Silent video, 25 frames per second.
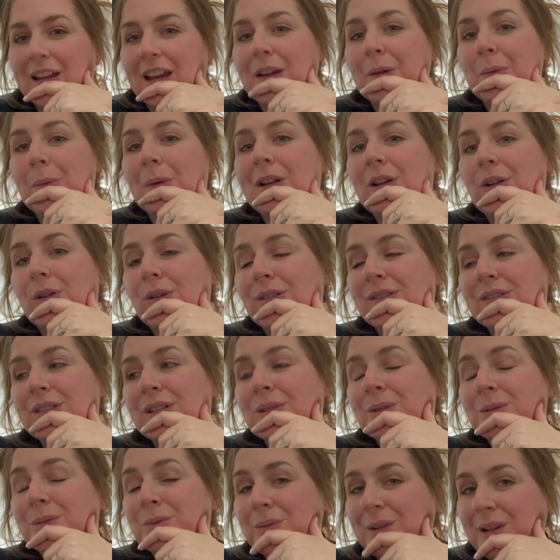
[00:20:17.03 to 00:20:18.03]
It went over
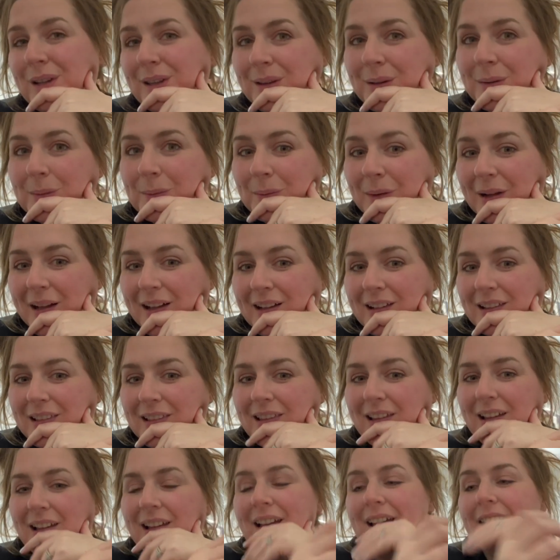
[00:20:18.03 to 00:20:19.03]
really
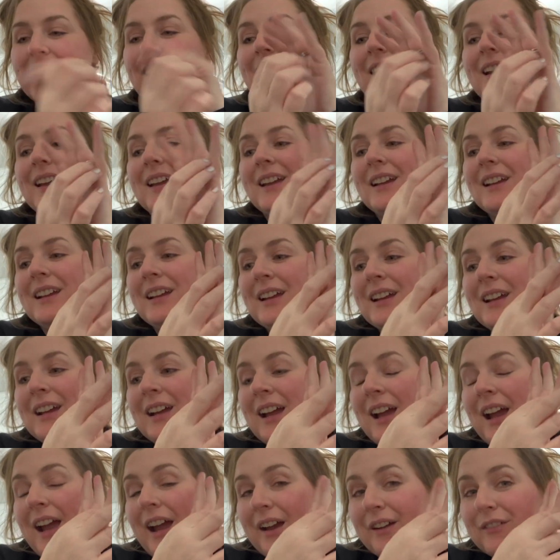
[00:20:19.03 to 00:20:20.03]
well.
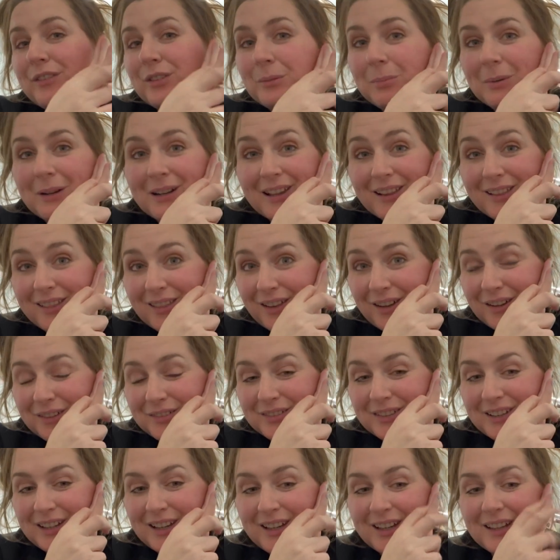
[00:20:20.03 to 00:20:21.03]
Everybody
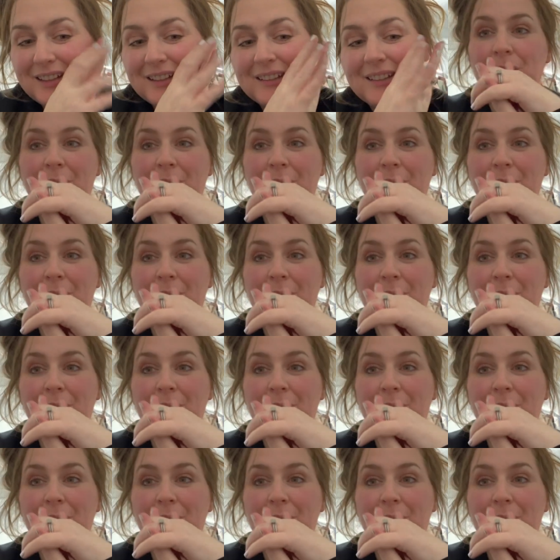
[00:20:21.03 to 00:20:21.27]
loved it.